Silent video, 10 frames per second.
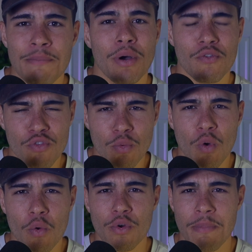But from what
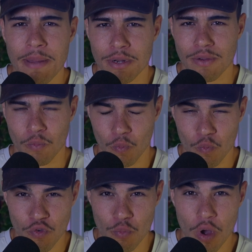we've
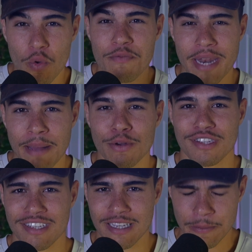been able to
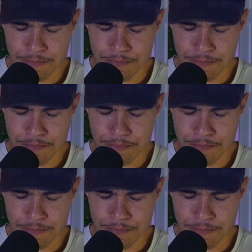see,